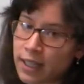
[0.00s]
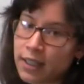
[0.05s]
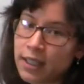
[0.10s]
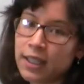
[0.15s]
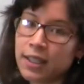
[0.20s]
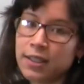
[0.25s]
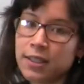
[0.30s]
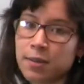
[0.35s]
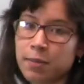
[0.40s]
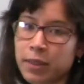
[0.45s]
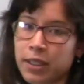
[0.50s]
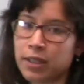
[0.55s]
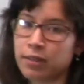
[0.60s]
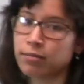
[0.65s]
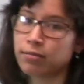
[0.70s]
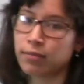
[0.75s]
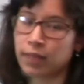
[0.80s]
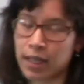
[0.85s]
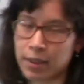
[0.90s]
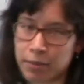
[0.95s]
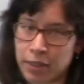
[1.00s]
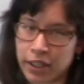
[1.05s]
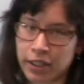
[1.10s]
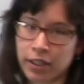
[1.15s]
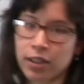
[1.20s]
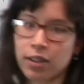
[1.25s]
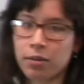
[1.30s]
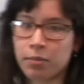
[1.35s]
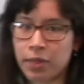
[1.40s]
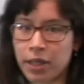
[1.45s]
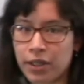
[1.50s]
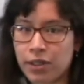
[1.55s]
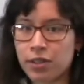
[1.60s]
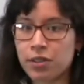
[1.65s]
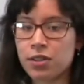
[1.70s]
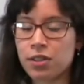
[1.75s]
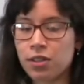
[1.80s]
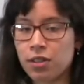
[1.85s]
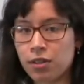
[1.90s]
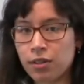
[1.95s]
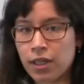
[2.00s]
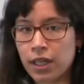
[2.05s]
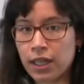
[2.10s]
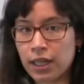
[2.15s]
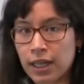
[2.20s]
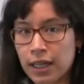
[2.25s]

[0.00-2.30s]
these, but I'm not going to bother to do that